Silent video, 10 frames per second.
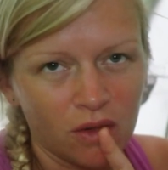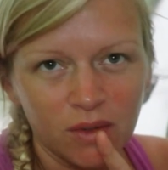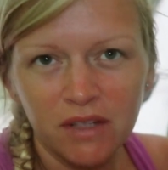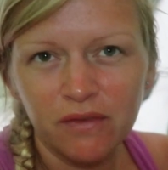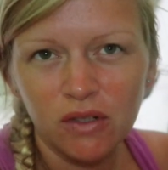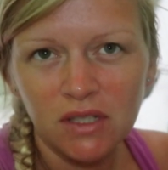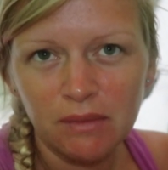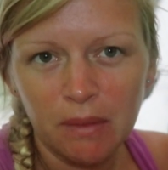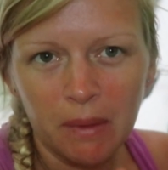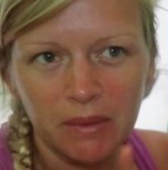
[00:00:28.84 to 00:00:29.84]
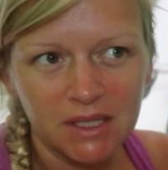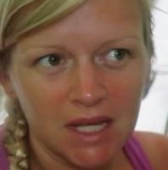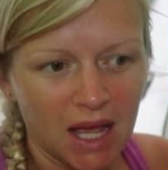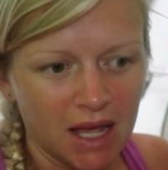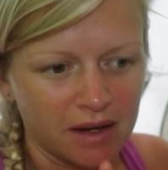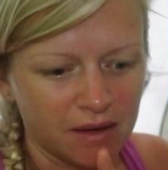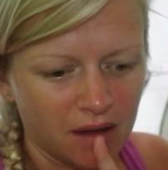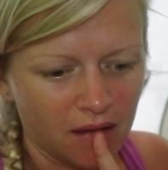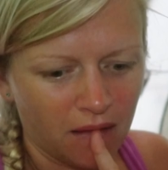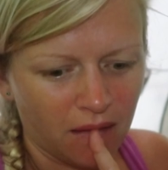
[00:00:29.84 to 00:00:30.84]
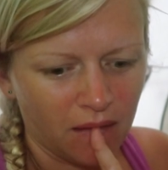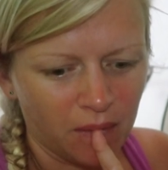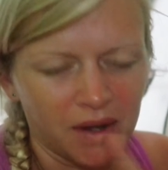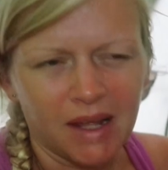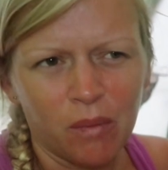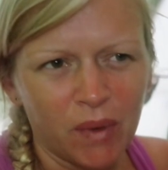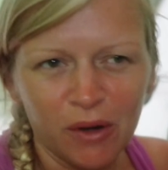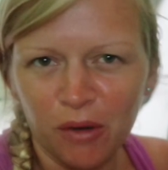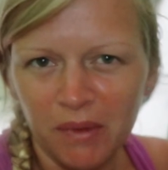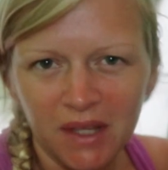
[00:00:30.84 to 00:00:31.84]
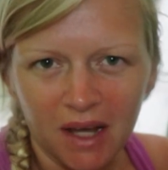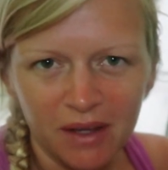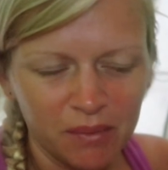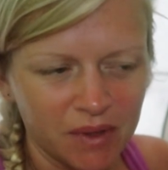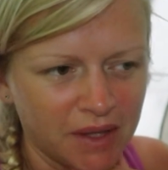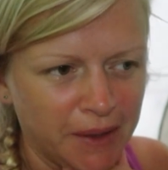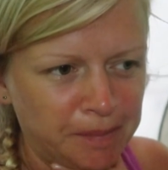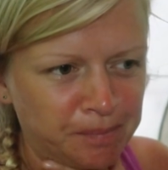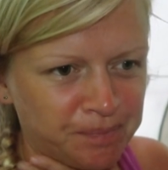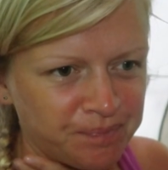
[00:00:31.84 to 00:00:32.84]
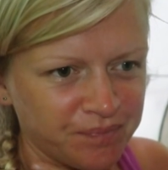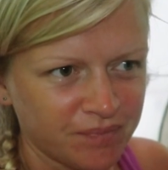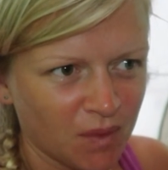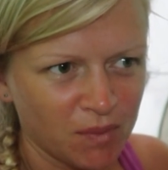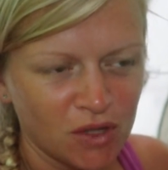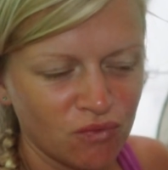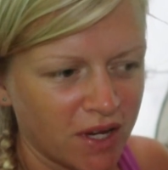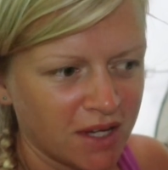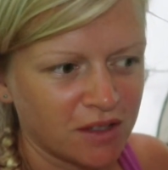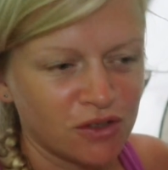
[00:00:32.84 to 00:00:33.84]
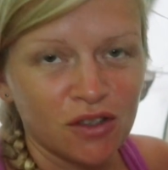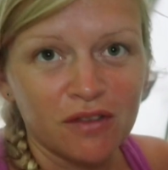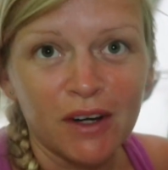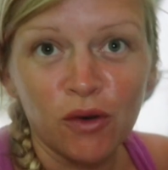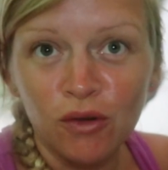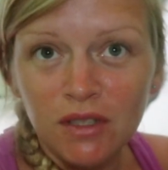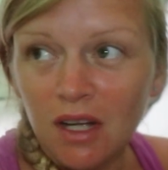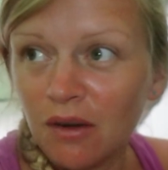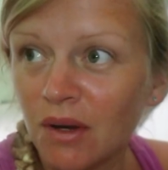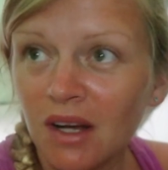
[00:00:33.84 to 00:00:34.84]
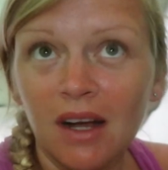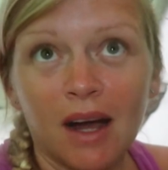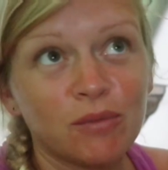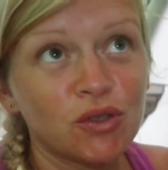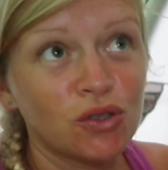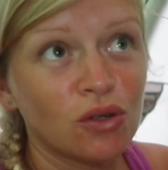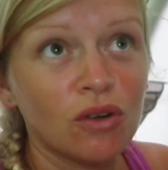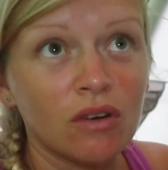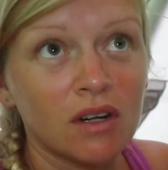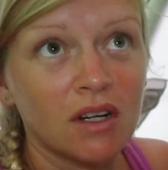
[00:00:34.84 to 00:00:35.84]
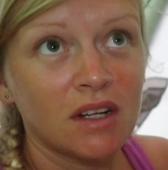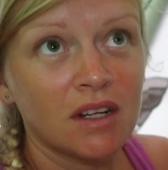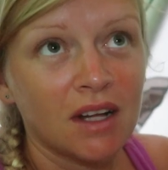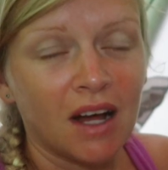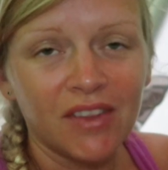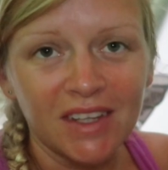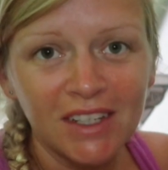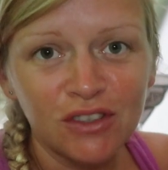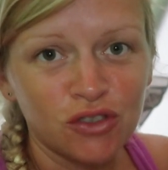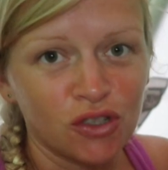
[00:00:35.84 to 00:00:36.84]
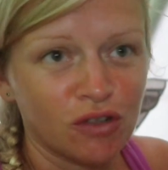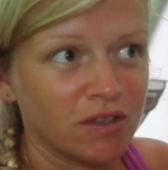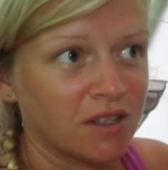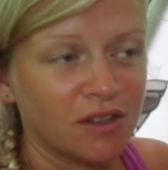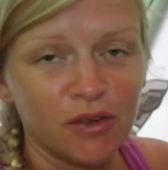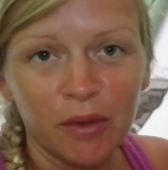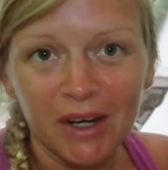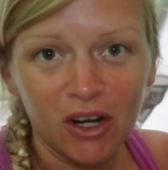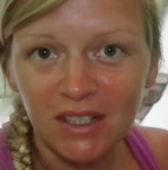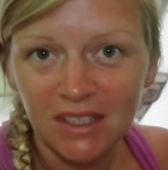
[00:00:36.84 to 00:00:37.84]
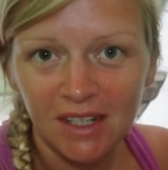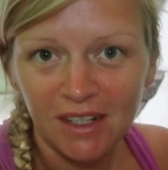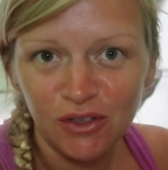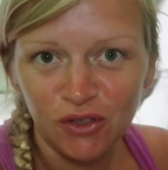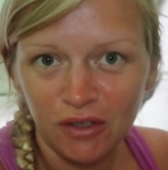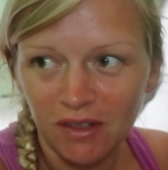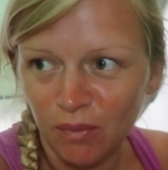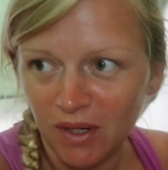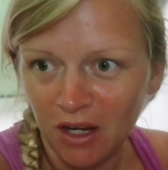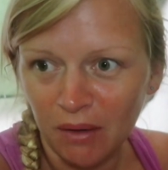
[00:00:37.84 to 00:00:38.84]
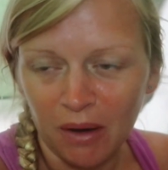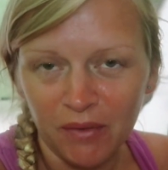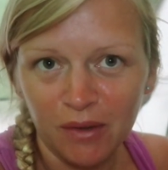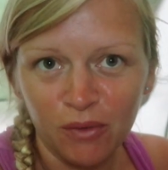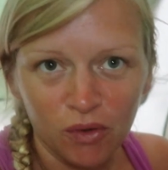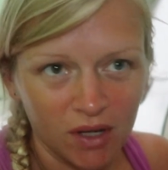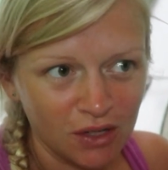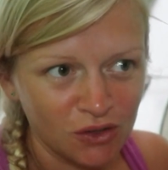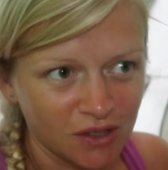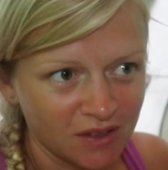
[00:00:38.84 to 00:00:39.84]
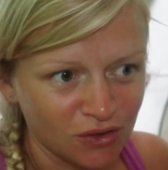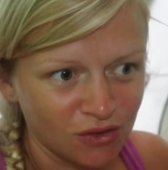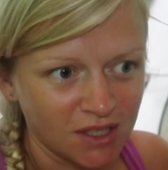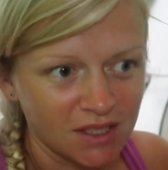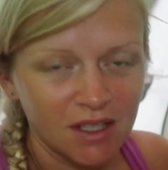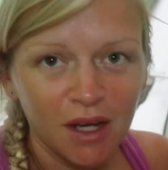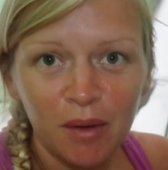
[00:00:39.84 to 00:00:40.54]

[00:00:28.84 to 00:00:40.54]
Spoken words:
Although I did fall asleep for about 10. I kept waking up in the night with the rain and stuff. And also, I'm sure, I think it's durian, although I can't see any durian when I go out. They don't look like durian trees.